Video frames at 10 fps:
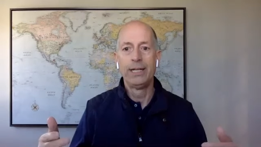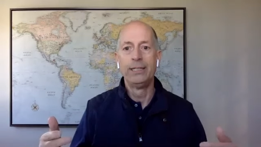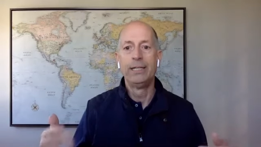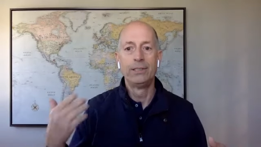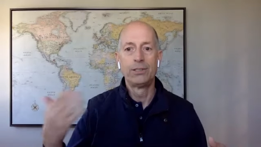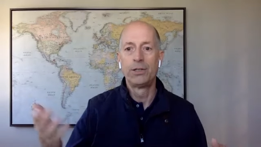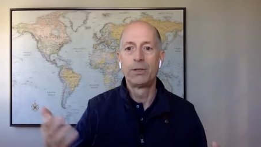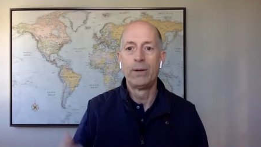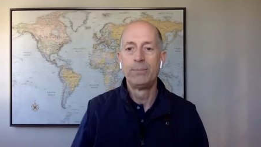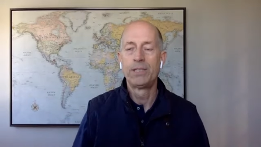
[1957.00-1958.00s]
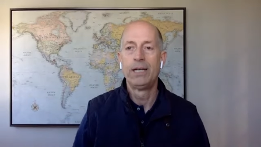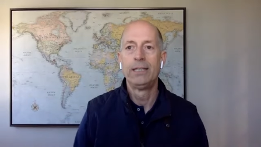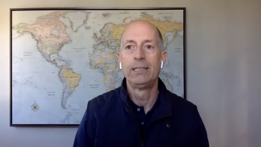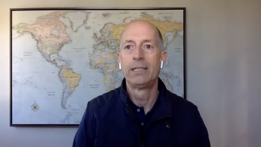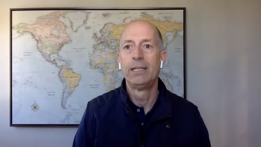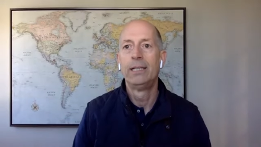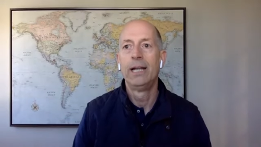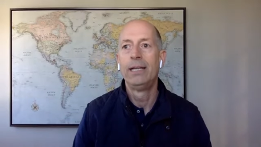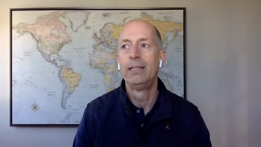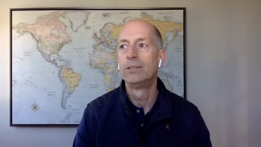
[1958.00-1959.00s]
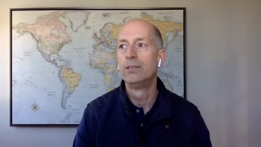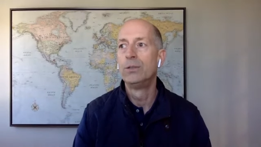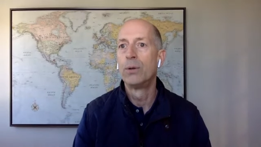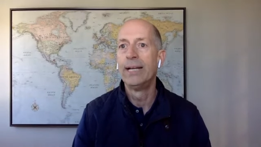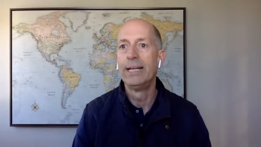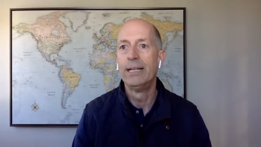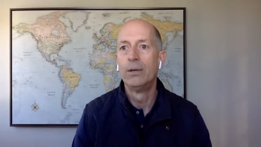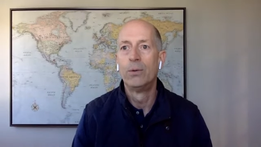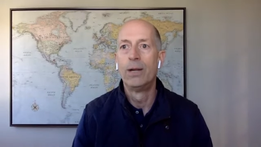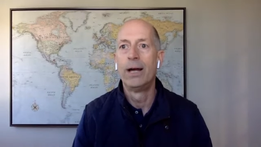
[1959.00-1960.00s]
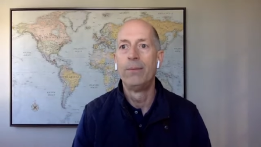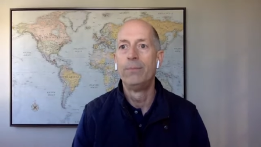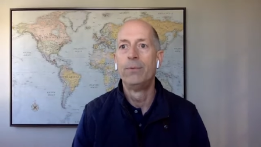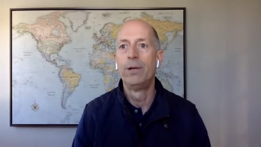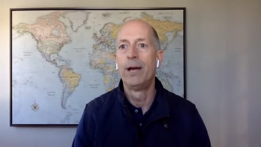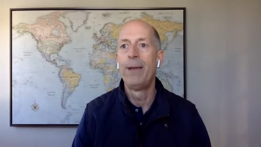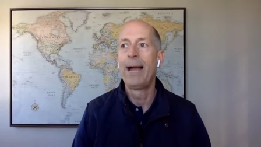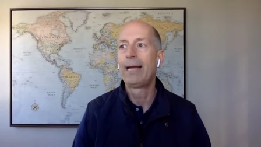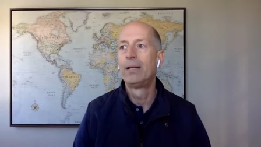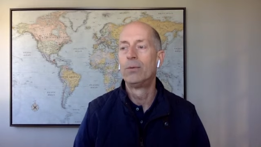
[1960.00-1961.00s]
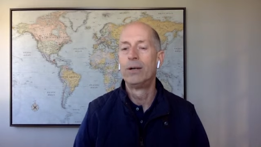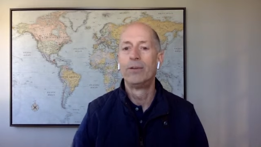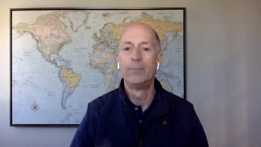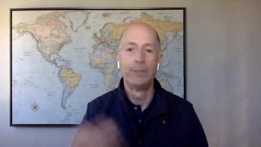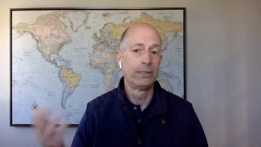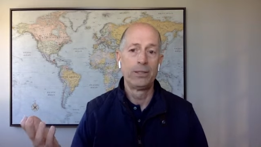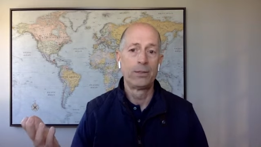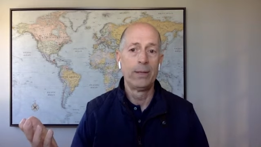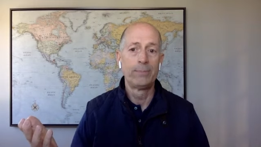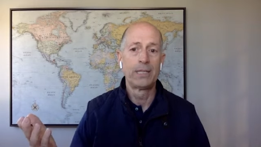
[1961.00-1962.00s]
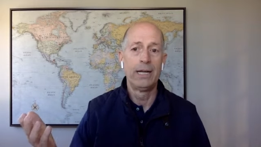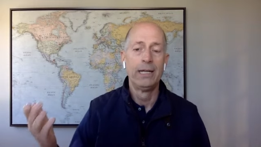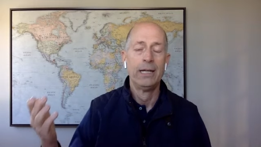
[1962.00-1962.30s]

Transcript: and it is on their website they say that hey this new green deal we're not we're not backing it or whatever but it's on their website